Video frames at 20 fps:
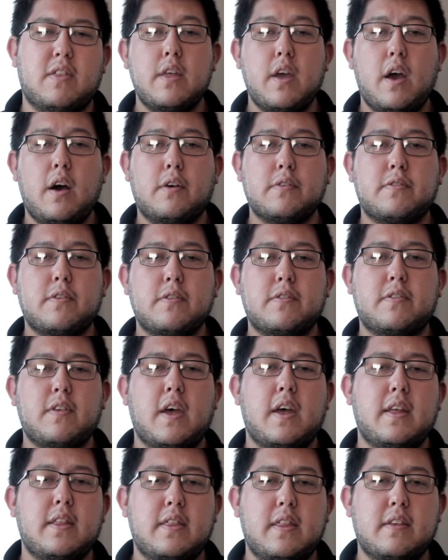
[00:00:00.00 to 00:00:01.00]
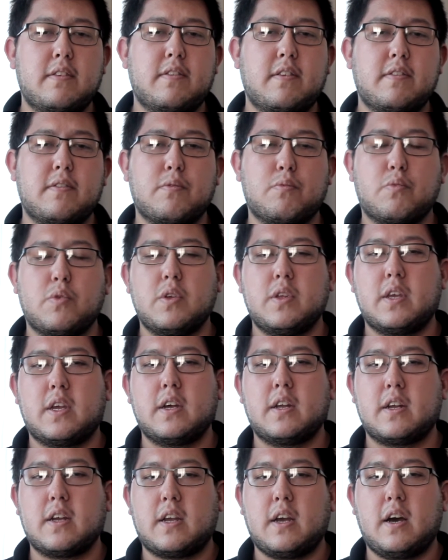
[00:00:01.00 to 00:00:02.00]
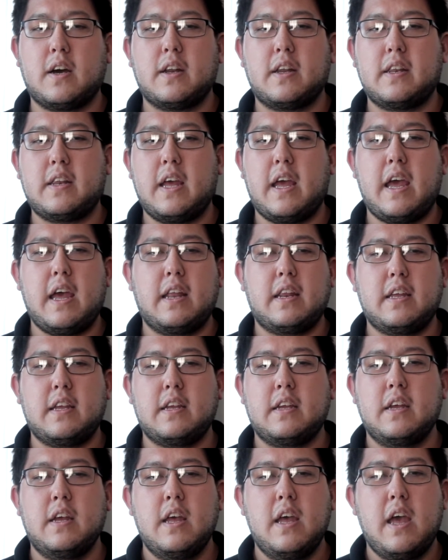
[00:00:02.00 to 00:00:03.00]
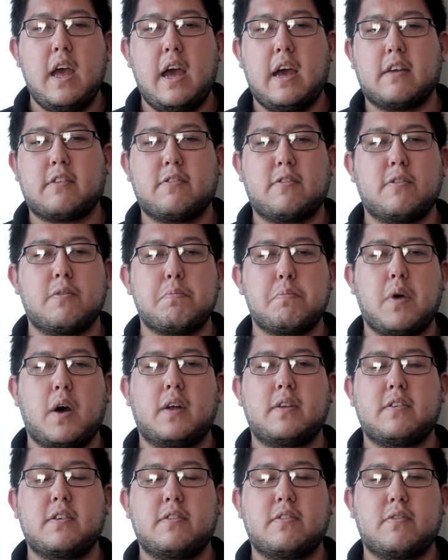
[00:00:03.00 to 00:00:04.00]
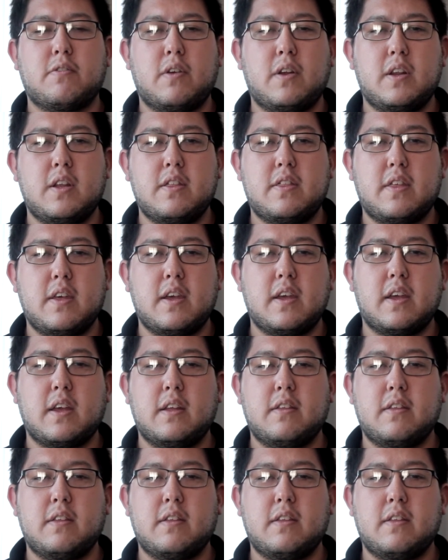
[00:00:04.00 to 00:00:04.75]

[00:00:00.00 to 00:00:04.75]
They also said this isn't really going to cut into any extra budgets or anything.